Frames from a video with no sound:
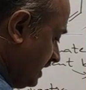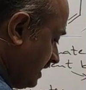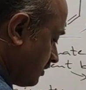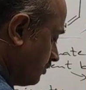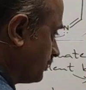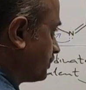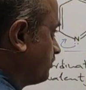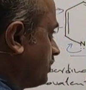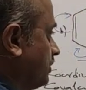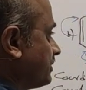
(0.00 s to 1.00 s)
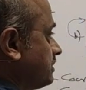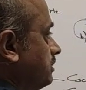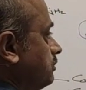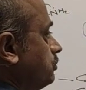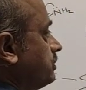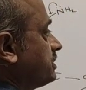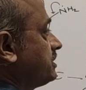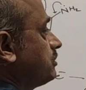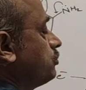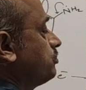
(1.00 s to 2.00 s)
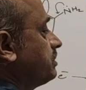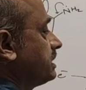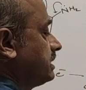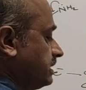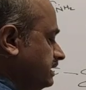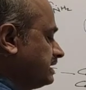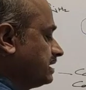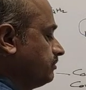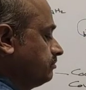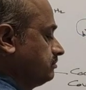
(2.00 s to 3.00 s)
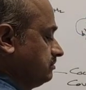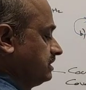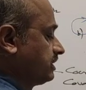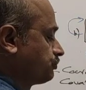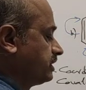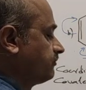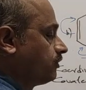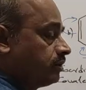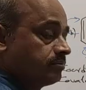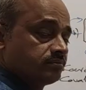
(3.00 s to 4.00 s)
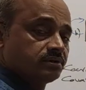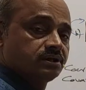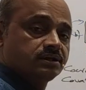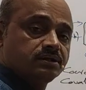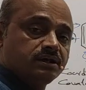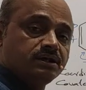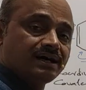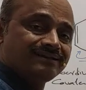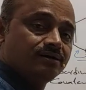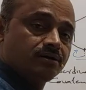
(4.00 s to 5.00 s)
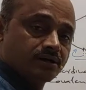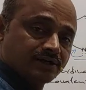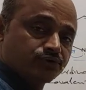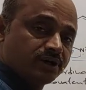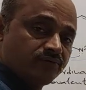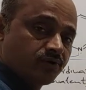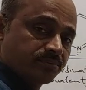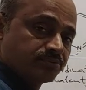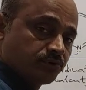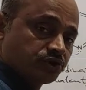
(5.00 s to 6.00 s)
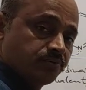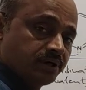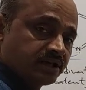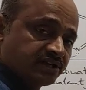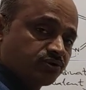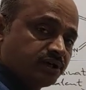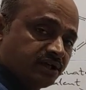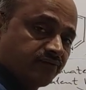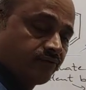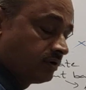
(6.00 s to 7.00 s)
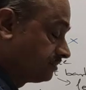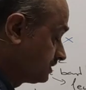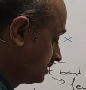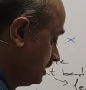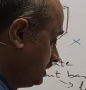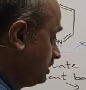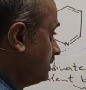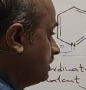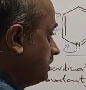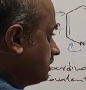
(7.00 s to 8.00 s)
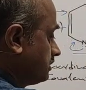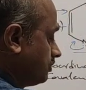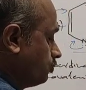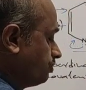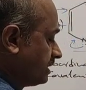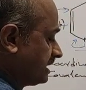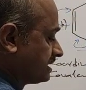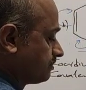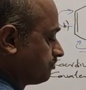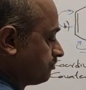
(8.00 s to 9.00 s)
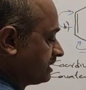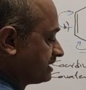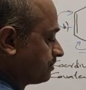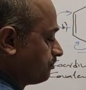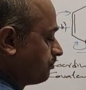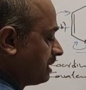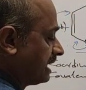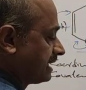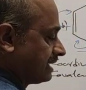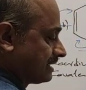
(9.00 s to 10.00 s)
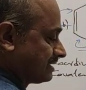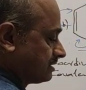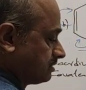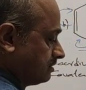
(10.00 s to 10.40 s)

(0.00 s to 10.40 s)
electrons, because although this is a lone pair, in some resonating form, in the other resonating forms, possible resonating forms, the lone pair gets a pi character.